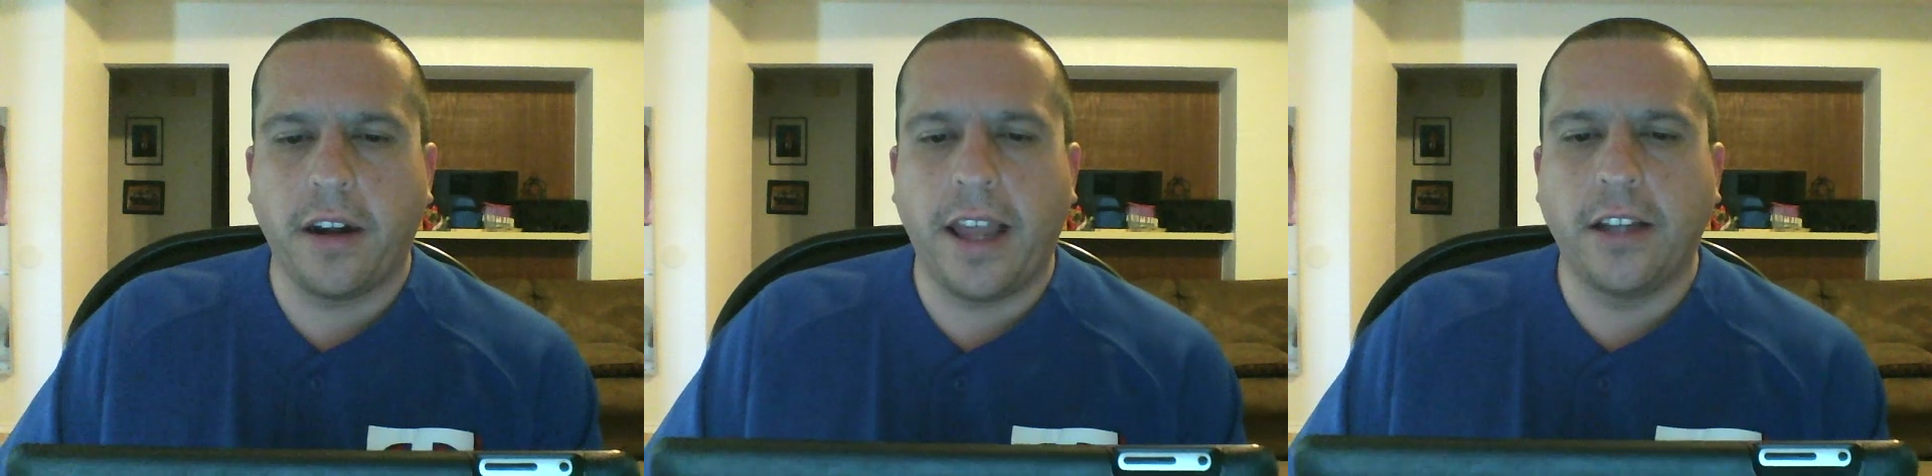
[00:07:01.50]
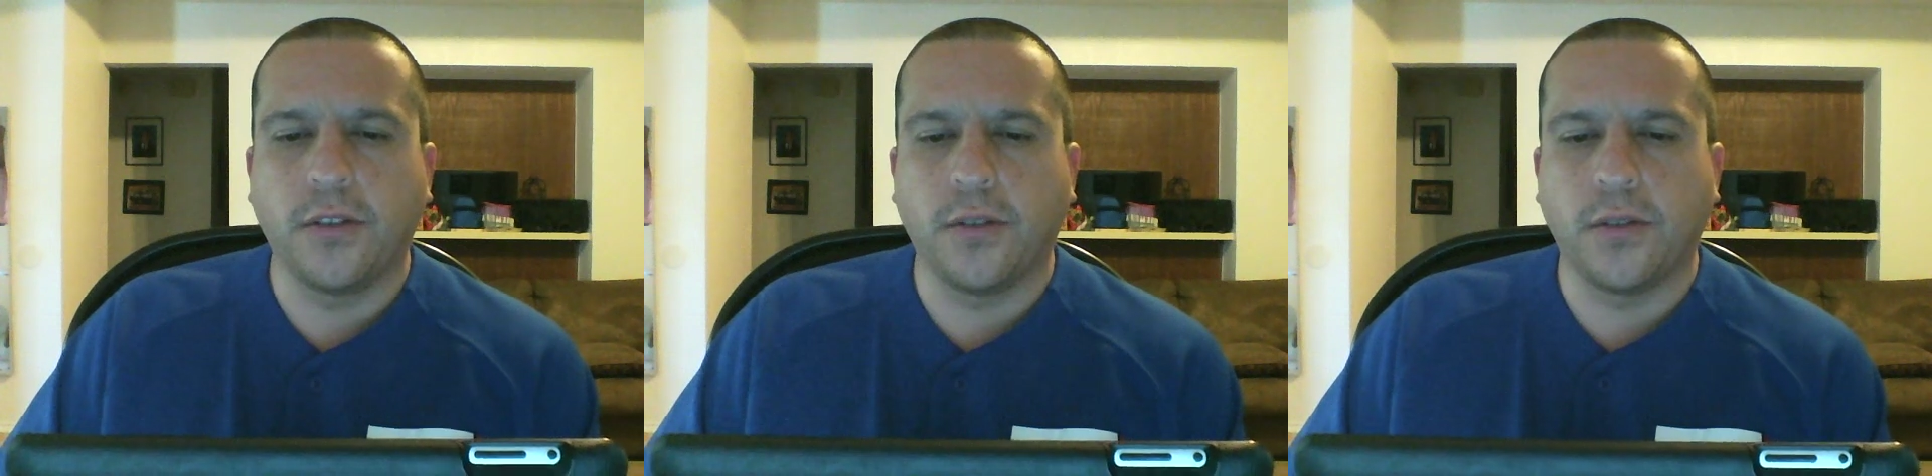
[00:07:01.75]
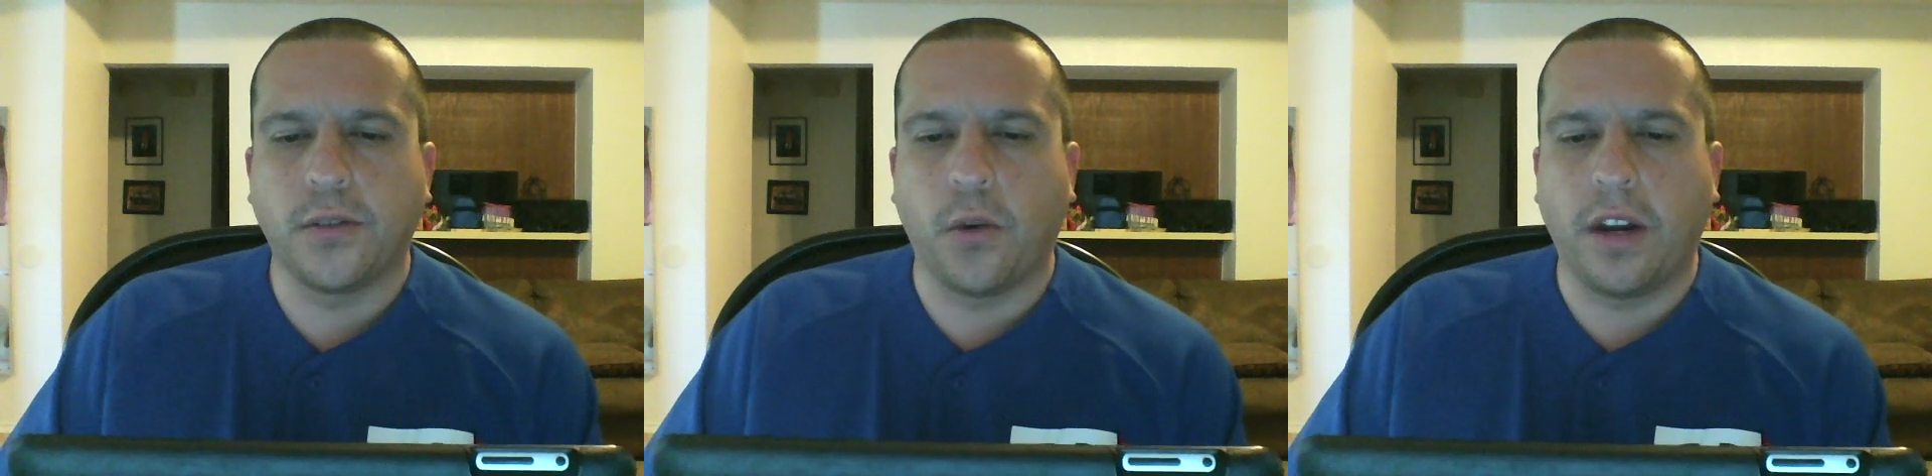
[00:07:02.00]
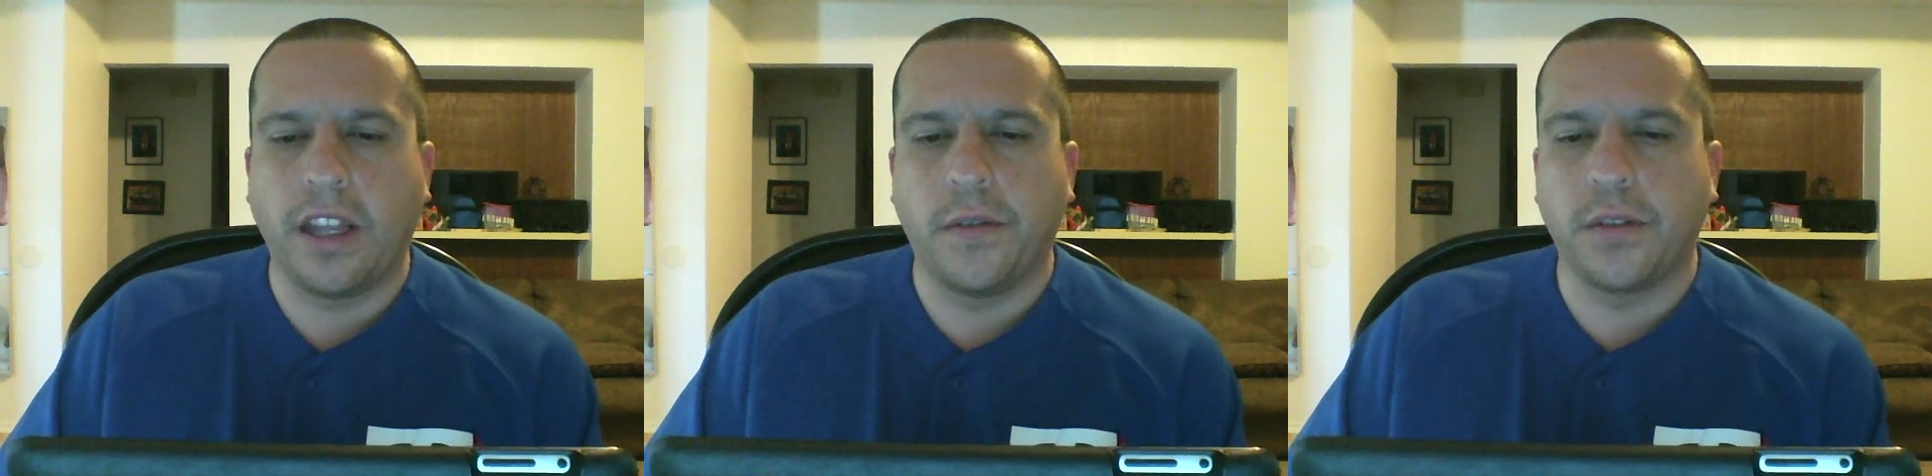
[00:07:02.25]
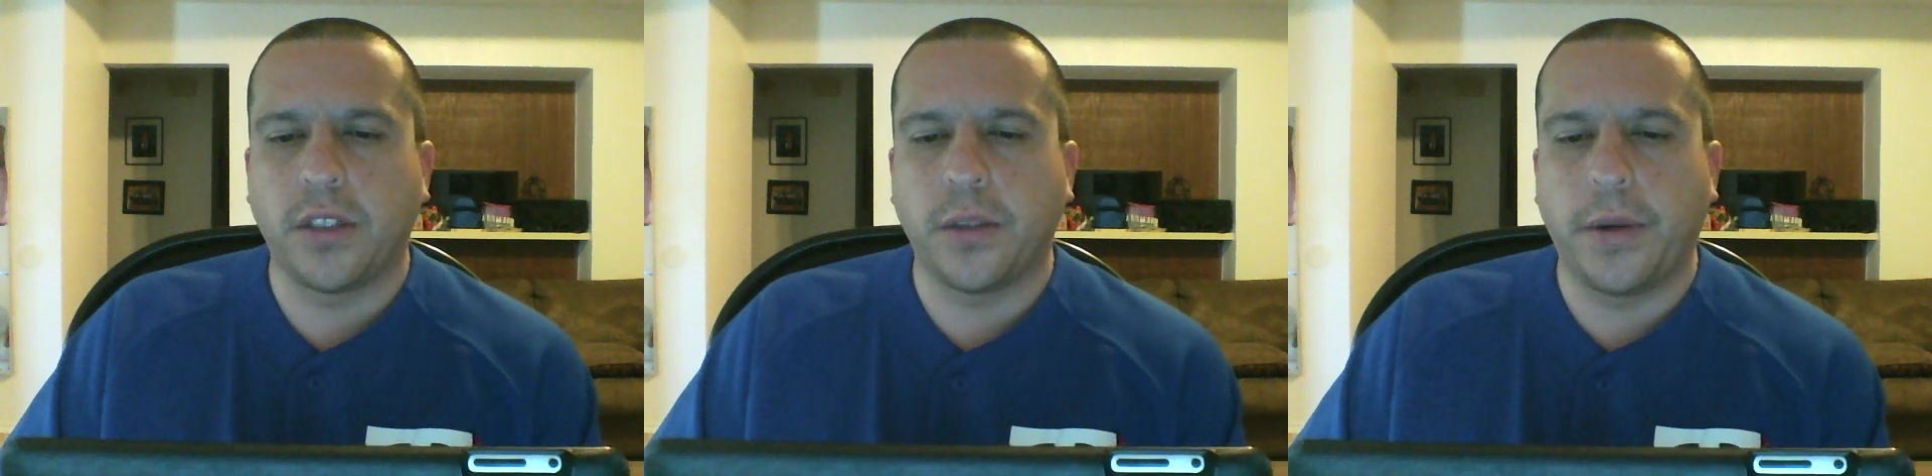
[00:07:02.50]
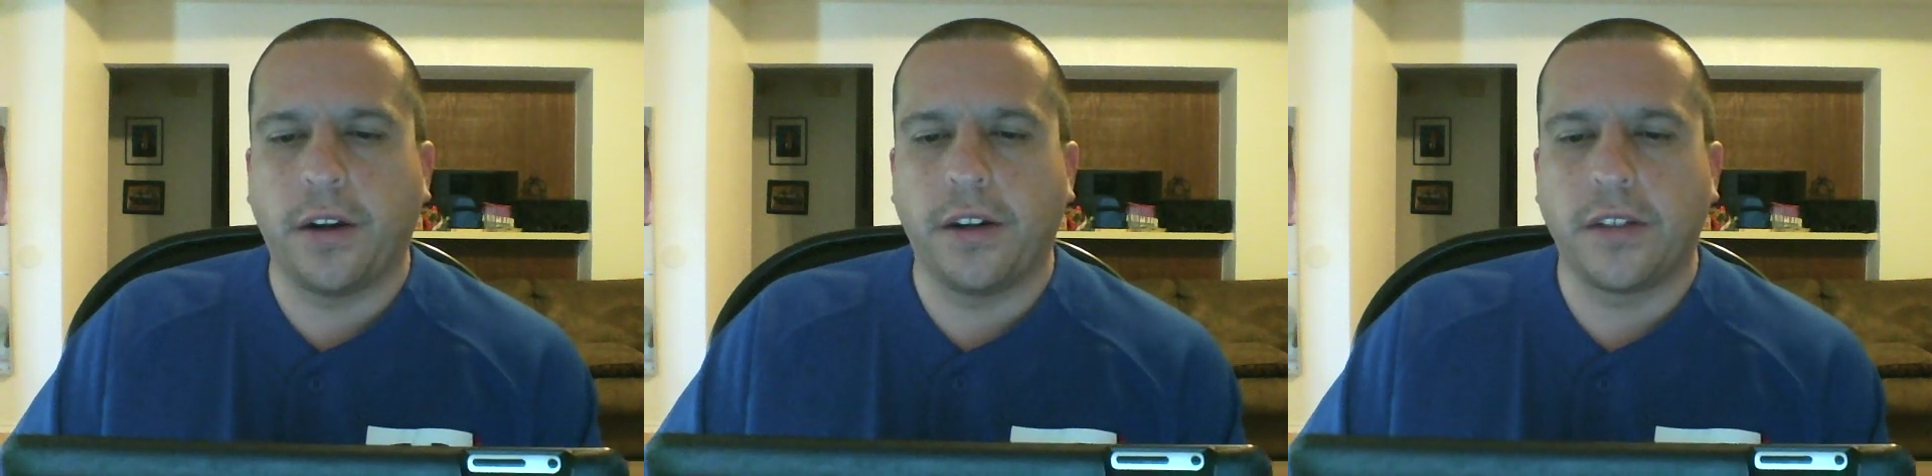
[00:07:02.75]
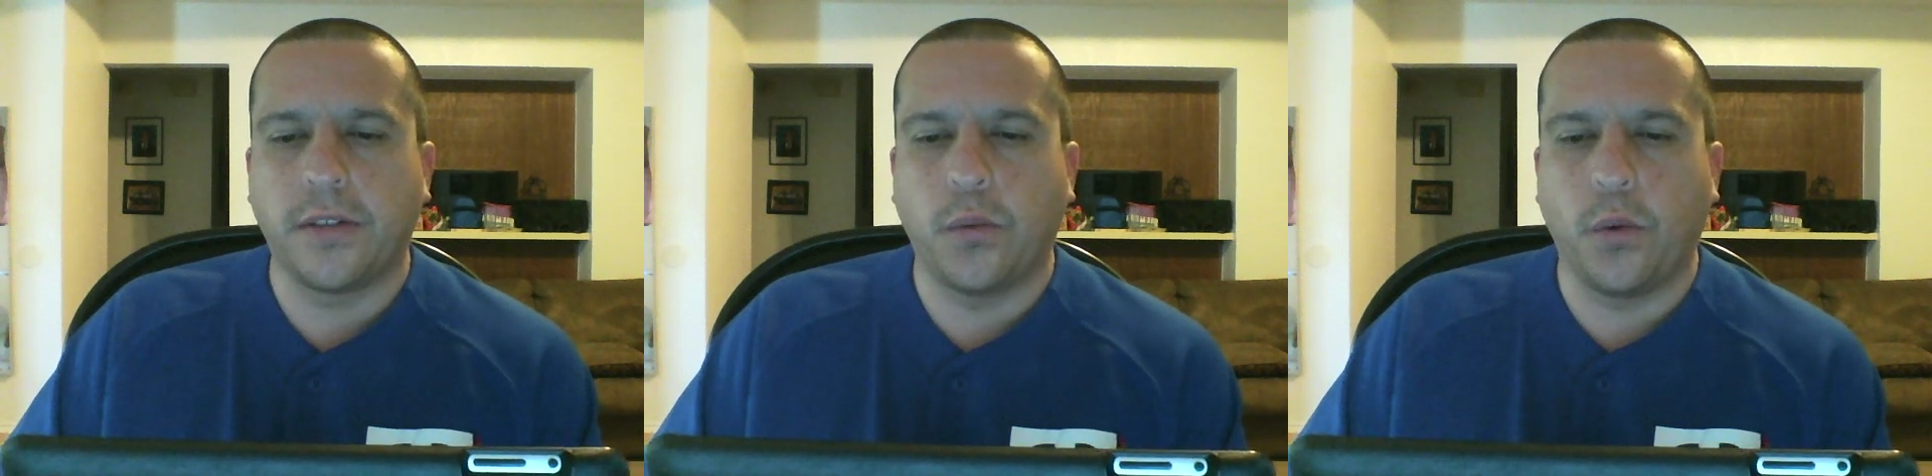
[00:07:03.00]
angels or evil spirits